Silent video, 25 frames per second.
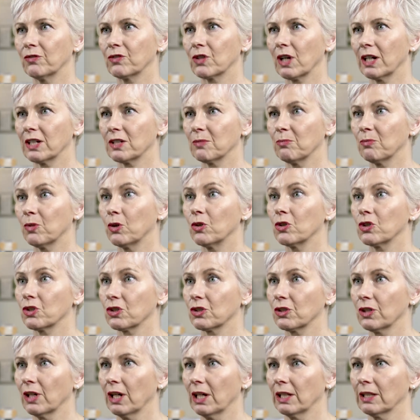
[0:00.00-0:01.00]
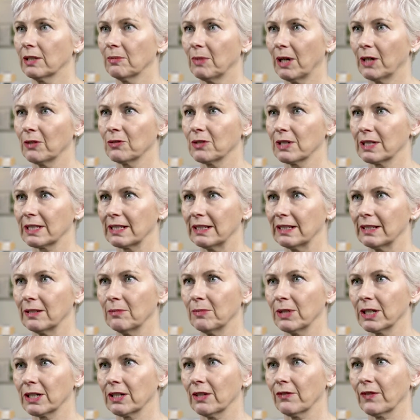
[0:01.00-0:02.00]
tried to push the boundaries a little
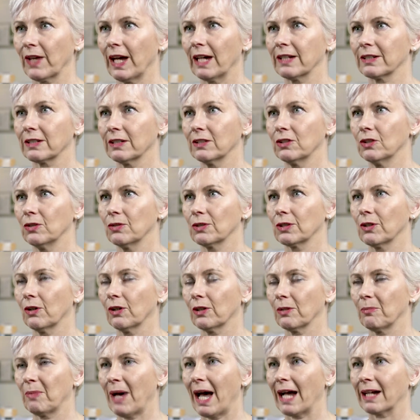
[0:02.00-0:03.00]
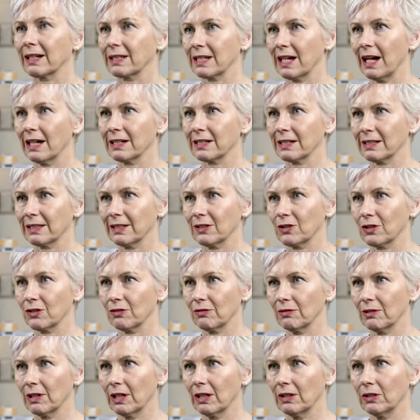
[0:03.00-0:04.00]
bit on that and use all the back data that you
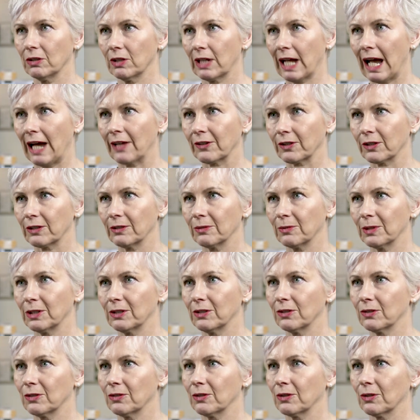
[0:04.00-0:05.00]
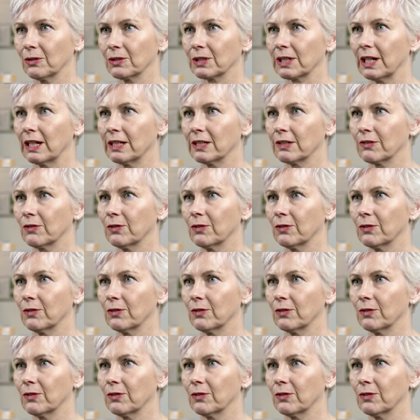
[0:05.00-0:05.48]
gather when you do those kind of